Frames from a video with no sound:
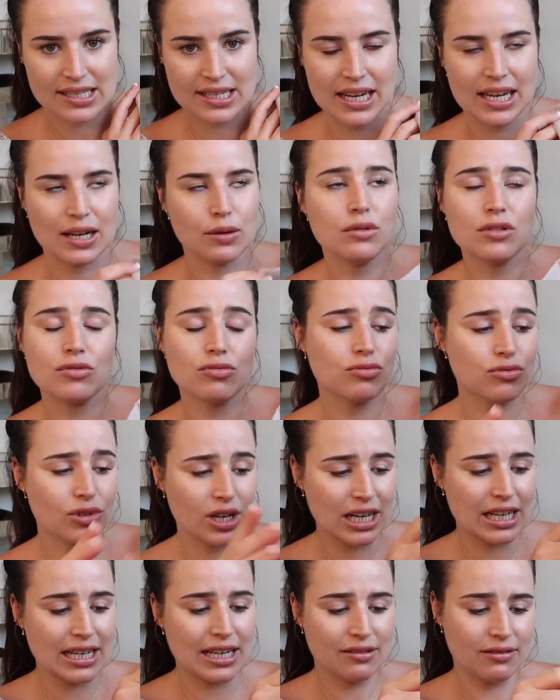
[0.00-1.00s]
It was
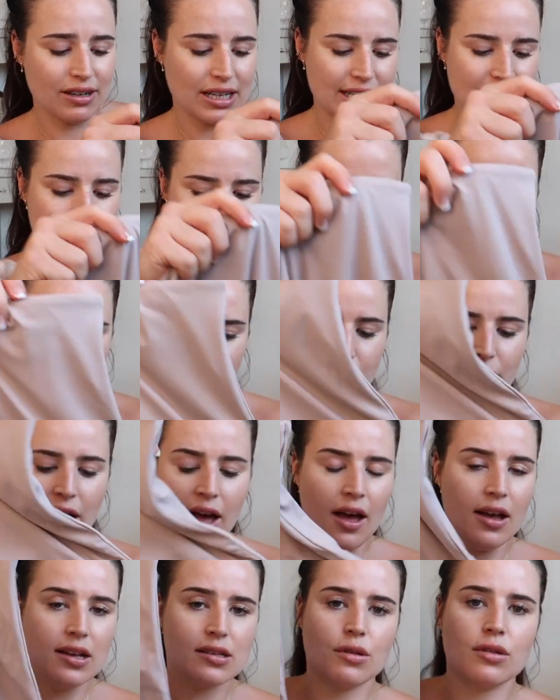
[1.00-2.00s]
really, really cheap.
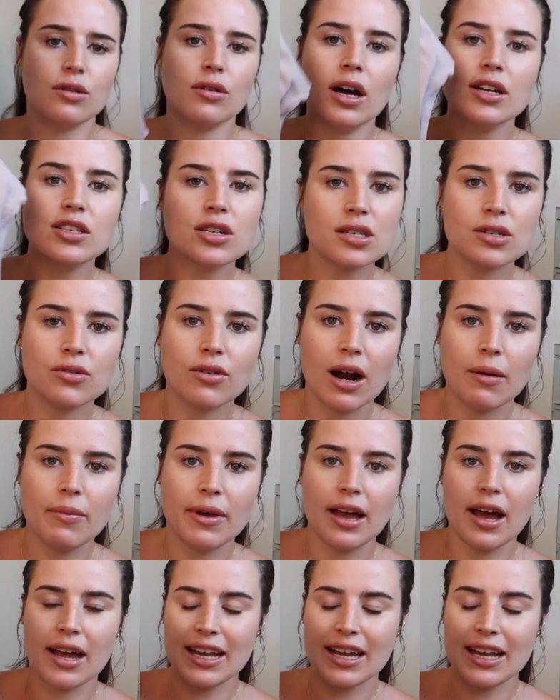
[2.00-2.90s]
So I thought I'll just grab it.